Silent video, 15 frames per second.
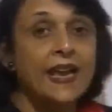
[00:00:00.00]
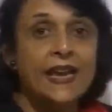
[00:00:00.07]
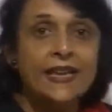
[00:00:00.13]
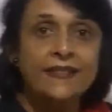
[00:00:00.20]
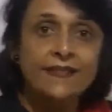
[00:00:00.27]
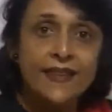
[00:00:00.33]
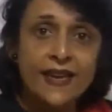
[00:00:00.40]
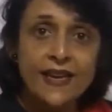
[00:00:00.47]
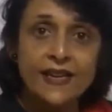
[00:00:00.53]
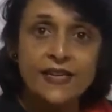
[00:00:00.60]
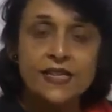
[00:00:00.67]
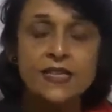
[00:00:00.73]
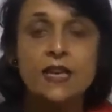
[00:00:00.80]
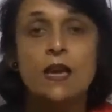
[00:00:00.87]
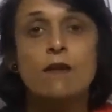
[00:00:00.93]
In
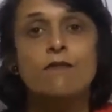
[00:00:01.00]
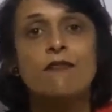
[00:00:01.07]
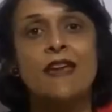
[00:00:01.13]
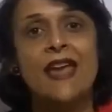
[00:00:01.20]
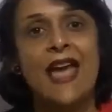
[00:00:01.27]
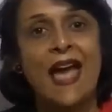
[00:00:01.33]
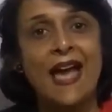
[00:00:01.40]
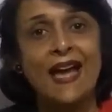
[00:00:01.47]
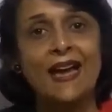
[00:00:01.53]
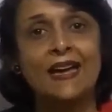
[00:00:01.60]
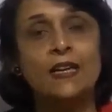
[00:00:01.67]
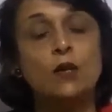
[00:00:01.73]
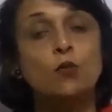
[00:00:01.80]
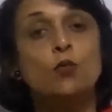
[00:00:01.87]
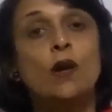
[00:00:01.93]
this, we
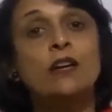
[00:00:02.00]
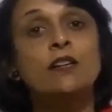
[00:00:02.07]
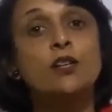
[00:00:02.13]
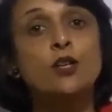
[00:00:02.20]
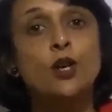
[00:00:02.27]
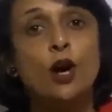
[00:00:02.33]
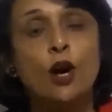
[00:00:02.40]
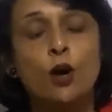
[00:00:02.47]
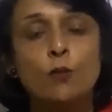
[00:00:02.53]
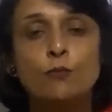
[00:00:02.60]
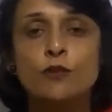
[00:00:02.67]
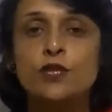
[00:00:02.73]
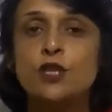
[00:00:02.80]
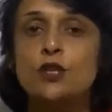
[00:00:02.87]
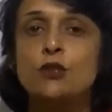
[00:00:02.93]
add one term
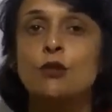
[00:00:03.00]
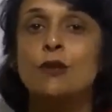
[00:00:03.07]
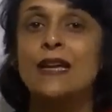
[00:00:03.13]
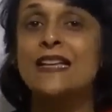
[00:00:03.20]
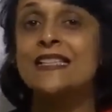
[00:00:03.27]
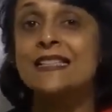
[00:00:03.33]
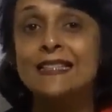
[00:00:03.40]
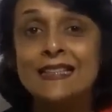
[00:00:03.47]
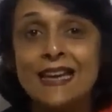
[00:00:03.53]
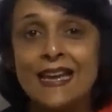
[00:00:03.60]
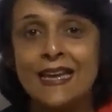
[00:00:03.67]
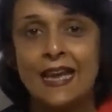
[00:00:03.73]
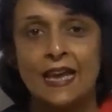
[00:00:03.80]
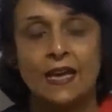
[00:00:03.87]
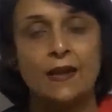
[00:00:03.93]
which is known as
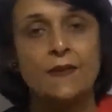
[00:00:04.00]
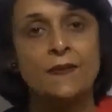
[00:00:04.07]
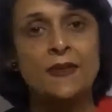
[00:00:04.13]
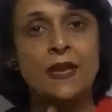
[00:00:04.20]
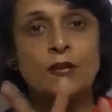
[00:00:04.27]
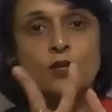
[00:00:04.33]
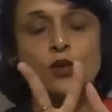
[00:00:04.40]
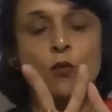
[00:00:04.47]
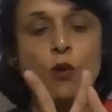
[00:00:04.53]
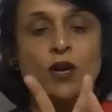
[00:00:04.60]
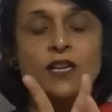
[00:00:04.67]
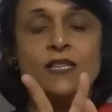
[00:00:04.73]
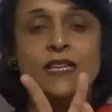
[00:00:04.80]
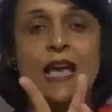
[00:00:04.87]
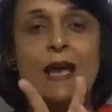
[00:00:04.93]
nicking. So
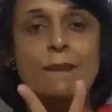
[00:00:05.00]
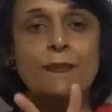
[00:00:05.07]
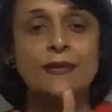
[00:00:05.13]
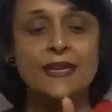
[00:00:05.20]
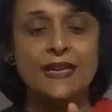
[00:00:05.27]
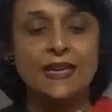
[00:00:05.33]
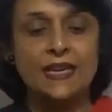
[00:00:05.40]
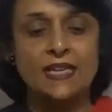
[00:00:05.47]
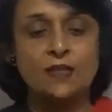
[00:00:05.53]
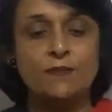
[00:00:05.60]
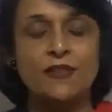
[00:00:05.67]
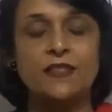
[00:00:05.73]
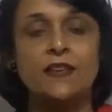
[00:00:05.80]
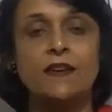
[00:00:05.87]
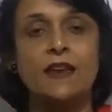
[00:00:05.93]
what is happening is
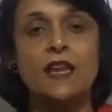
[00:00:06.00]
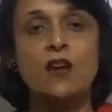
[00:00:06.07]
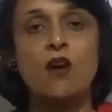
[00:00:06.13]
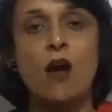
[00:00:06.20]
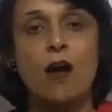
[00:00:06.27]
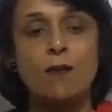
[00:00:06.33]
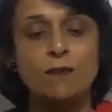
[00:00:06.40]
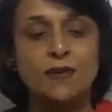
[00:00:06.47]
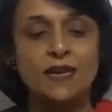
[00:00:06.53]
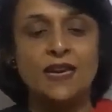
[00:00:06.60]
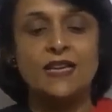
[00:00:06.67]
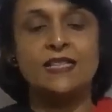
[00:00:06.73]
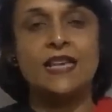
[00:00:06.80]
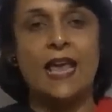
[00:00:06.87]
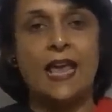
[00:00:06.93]
when the
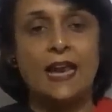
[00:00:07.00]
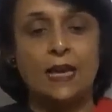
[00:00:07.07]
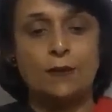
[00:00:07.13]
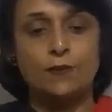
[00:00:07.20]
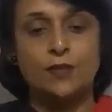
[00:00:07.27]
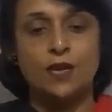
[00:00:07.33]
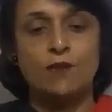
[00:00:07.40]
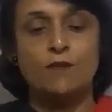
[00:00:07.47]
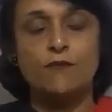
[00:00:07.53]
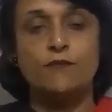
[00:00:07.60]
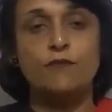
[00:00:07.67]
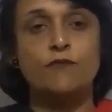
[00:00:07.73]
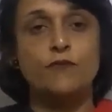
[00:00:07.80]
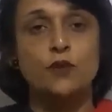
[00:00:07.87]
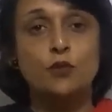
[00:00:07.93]
recombinase helps in
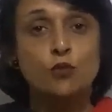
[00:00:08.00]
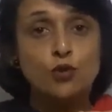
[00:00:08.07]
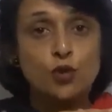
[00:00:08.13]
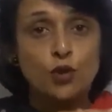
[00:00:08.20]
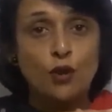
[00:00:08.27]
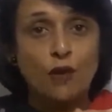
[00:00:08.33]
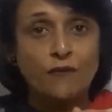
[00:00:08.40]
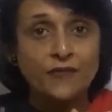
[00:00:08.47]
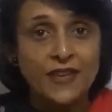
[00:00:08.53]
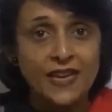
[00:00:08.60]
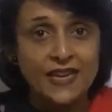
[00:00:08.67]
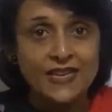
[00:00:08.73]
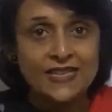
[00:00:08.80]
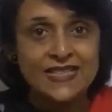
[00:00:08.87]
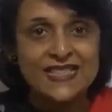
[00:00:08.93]
fusion of
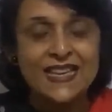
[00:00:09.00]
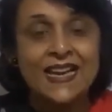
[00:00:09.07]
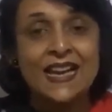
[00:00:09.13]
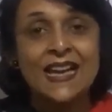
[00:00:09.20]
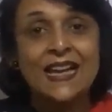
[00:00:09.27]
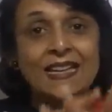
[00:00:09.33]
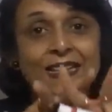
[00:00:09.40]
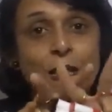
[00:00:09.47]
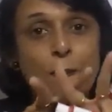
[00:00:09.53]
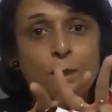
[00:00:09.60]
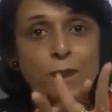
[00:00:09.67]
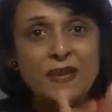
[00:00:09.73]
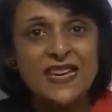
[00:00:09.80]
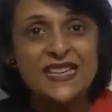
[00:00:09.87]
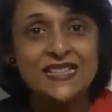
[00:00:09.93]
this, the
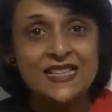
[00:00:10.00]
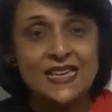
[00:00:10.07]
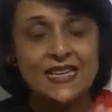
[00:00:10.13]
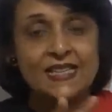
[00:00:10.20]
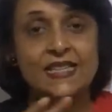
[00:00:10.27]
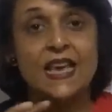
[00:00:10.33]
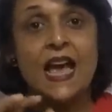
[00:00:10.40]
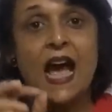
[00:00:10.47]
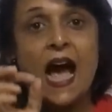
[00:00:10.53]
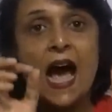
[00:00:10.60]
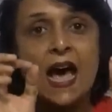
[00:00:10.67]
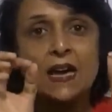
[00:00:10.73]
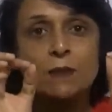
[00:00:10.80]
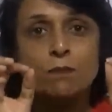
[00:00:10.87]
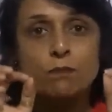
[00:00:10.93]
pieces
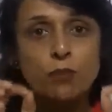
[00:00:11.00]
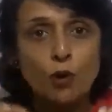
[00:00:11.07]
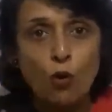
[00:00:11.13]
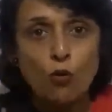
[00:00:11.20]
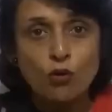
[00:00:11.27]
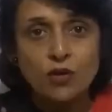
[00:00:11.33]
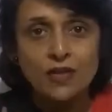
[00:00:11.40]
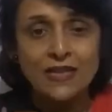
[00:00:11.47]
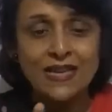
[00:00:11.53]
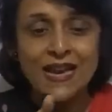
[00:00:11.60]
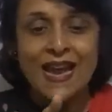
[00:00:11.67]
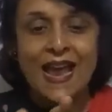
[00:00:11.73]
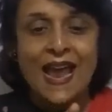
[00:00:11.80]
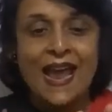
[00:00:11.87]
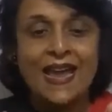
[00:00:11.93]
are broken
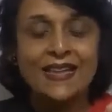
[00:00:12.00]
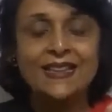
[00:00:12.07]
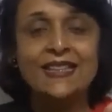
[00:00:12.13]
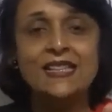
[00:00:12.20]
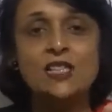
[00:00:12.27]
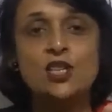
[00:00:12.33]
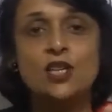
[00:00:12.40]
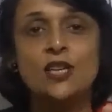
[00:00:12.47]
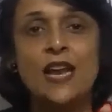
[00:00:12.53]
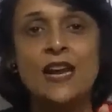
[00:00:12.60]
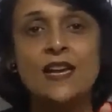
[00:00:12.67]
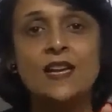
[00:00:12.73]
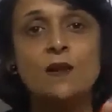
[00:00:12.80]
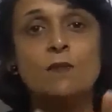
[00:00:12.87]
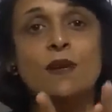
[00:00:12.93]
and the
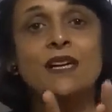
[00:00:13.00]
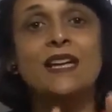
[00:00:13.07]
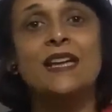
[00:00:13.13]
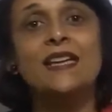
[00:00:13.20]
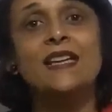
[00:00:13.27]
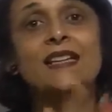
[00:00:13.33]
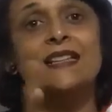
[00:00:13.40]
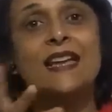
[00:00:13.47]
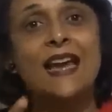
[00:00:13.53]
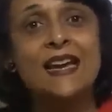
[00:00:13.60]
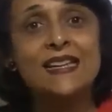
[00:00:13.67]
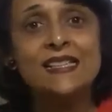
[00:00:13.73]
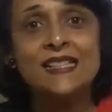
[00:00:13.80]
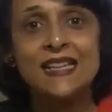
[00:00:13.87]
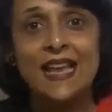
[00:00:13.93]
genetic material
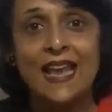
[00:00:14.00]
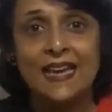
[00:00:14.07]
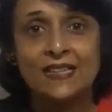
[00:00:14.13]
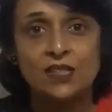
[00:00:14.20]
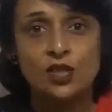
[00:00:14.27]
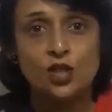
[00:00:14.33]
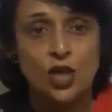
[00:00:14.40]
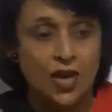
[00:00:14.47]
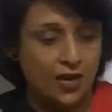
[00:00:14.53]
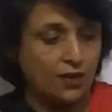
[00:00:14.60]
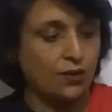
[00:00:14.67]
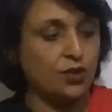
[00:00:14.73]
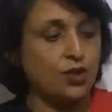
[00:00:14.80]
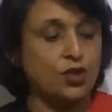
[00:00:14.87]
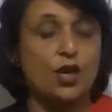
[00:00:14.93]
gets
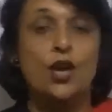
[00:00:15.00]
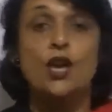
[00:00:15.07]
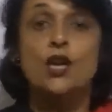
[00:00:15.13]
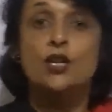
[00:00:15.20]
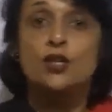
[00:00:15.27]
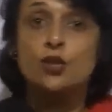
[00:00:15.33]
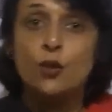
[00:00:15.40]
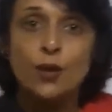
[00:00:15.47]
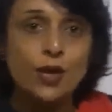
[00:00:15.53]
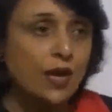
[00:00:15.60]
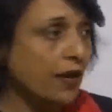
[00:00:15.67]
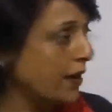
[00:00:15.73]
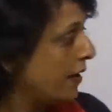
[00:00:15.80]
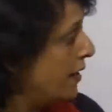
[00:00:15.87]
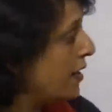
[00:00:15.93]
exchanged. So
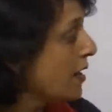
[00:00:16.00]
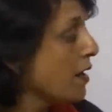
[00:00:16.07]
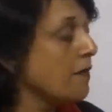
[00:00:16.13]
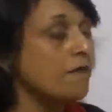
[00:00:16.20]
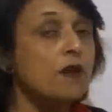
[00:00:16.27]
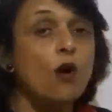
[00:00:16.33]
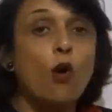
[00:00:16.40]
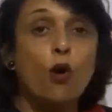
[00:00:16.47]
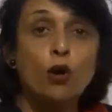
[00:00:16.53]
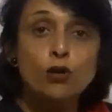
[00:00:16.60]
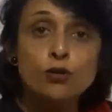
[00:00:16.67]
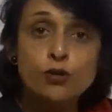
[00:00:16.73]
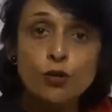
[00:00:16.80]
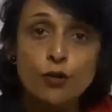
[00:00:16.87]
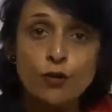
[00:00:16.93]
here we
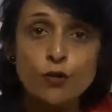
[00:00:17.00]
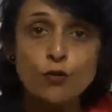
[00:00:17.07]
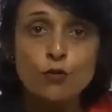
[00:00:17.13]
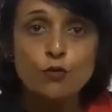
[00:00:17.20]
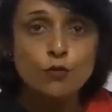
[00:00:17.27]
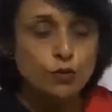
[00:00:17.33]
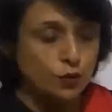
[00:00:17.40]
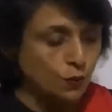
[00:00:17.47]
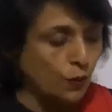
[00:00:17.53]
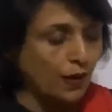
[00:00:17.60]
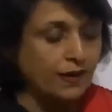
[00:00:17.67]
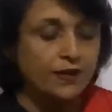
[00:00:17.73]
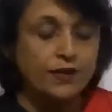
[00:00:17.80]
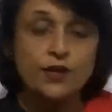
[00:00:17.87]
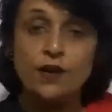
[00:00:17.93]
also use
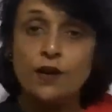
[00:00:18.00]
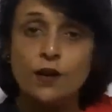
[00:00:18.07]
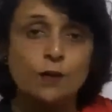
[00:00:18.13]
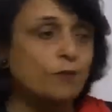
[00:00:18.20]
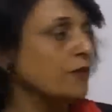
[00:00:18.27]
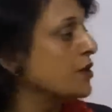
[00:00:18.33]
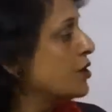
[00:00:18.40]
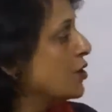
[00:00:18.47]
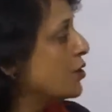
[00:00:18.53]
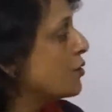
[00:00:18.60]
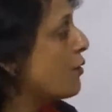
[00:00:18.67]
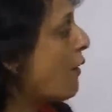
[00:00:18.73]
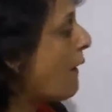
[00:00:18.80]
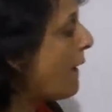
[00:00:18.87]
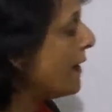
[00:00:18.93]
one term which is
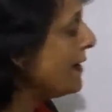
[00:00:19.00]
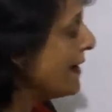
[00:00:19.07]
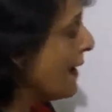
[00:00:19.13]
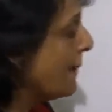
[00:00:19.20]
called